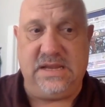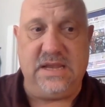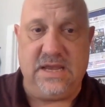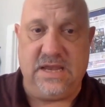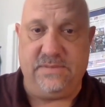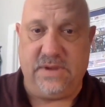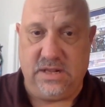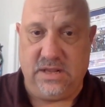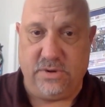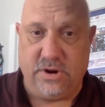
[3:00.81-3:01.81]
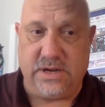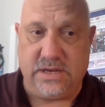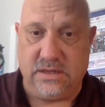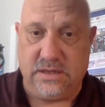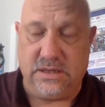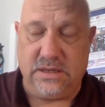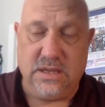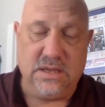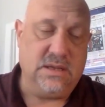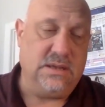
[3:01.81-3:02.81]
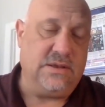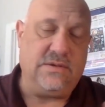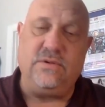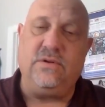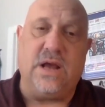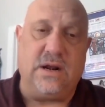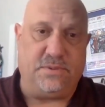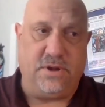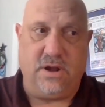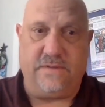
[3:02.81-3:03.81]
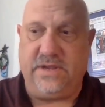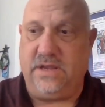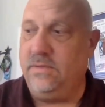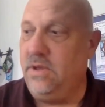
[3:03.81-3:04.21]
team in the American League. So they're not a playoff team.